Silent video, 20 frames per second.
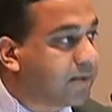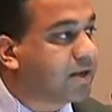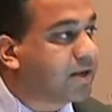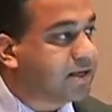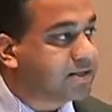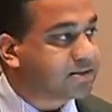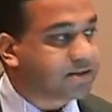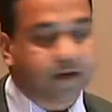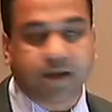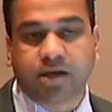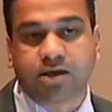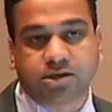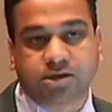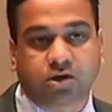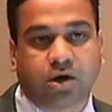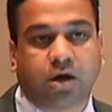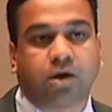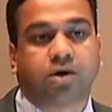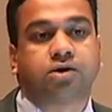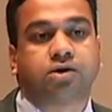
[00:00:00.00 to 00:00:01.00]
He's a legal
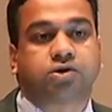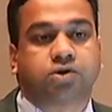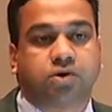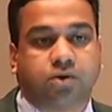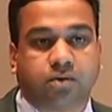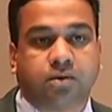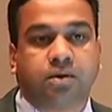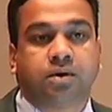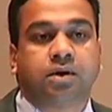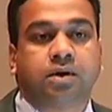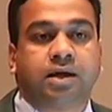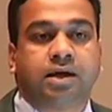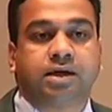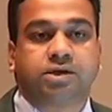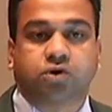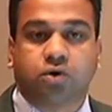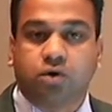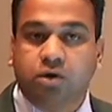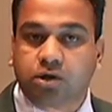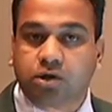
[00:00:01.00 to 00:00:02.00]
scholar, so his
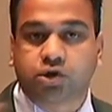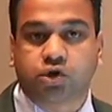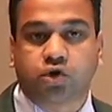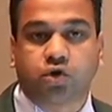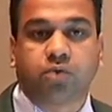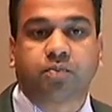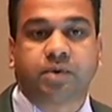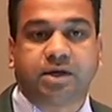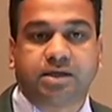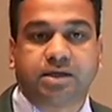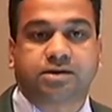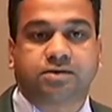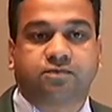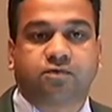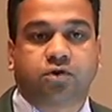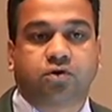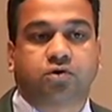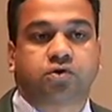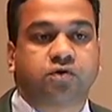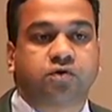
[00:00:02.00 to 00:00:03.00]
whole trope is,
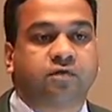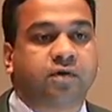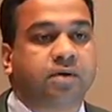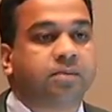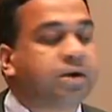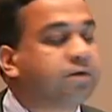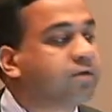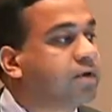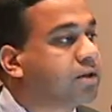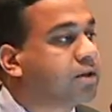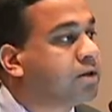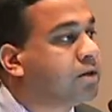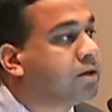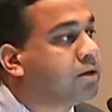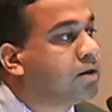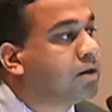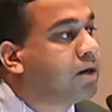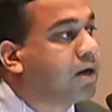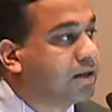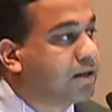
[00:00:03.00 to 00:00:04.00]
for those who are familiar with
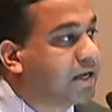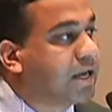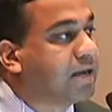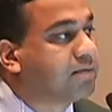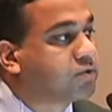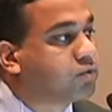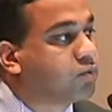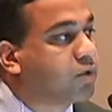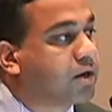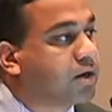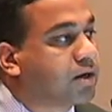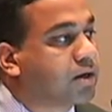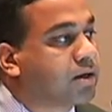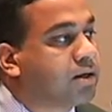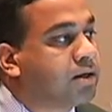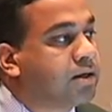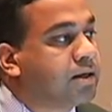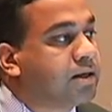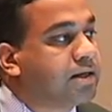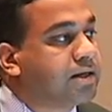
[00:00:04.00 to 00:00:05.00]
Naim's work,
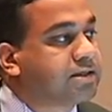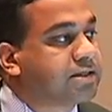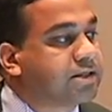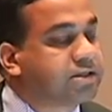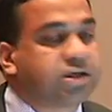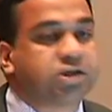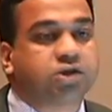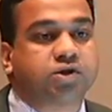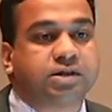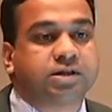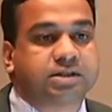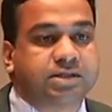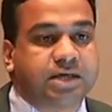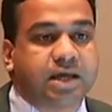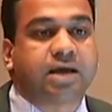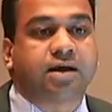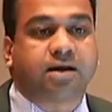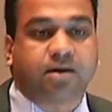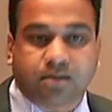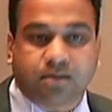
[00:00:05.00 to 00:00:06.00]
is essentially
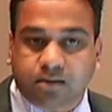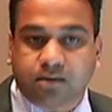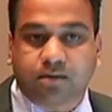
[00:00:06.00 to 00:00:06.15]
saying,